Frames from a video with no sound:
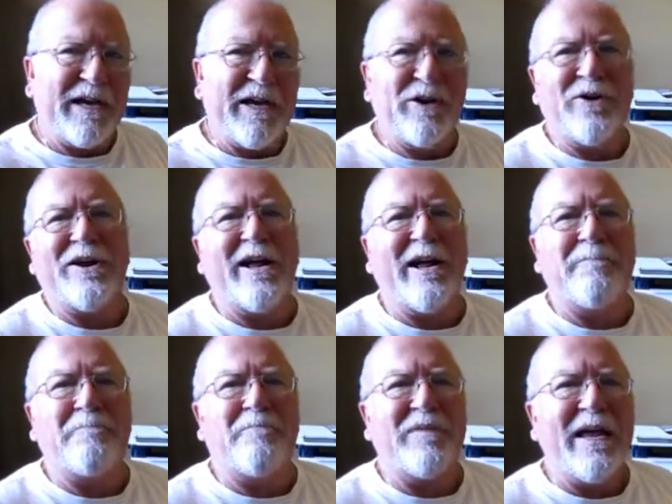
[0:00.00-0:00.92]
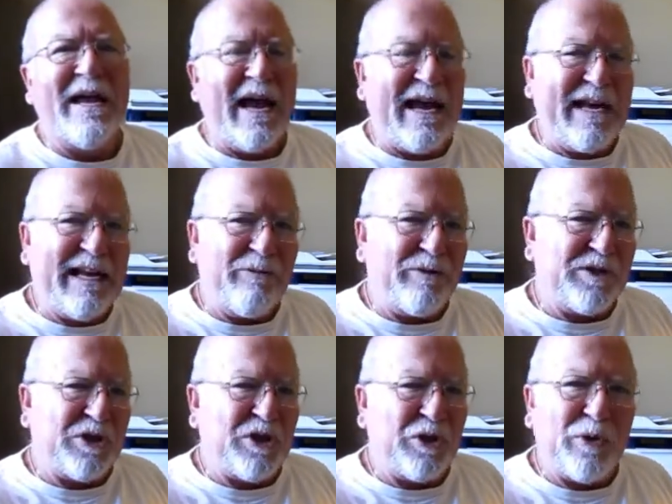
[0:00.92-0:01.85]
internet, and he
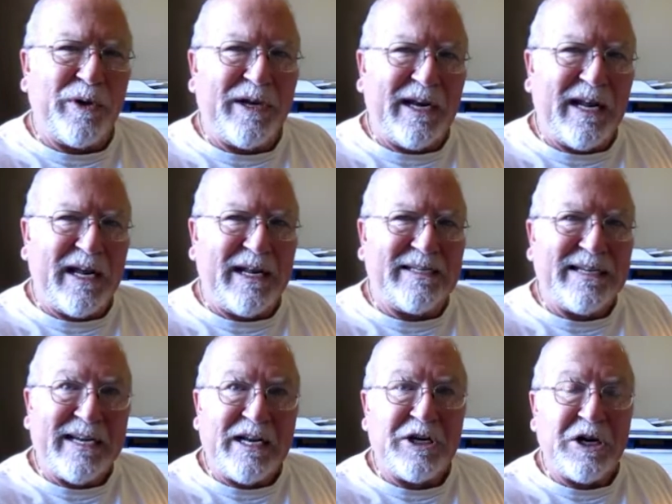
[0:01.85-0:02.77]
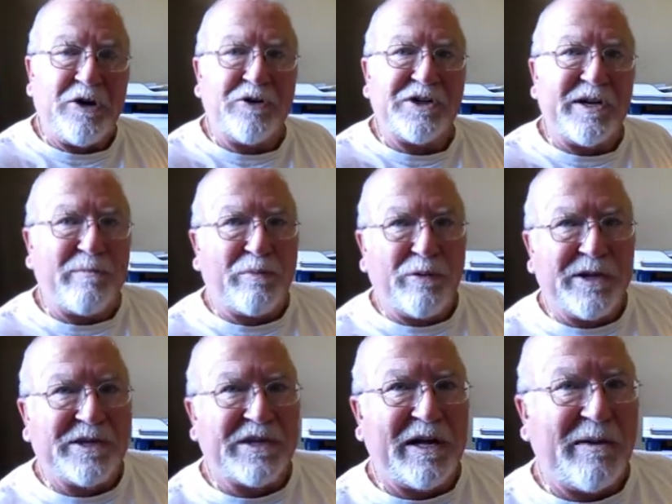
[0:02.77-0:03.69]
was doing 10 years in
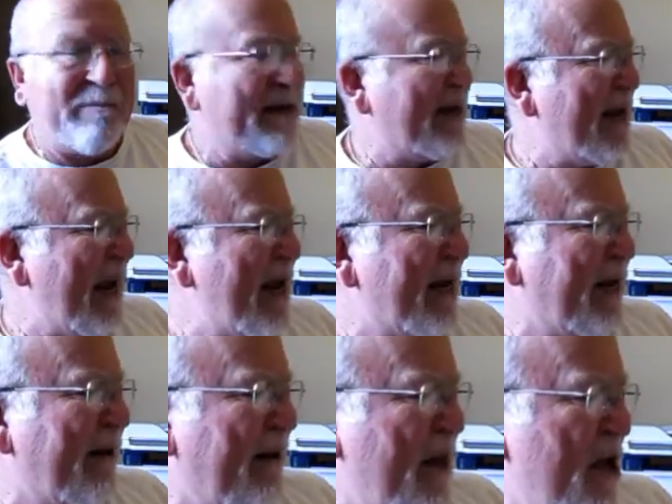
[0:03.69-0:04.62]
prison up in Canada.